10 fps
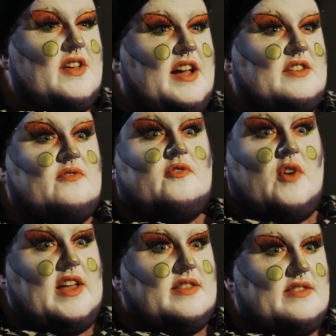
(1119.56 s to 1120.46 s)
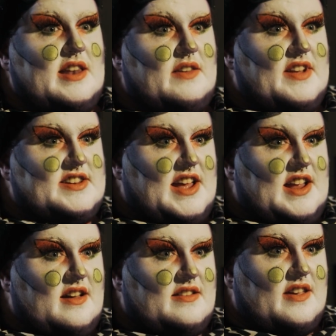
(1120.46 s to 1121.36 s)
side and frighten the living
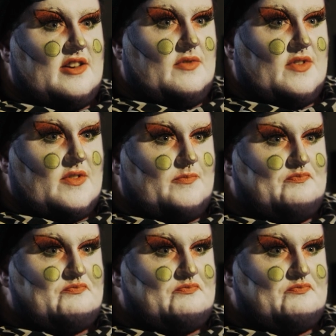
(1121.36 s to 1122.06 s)
daylights out of us.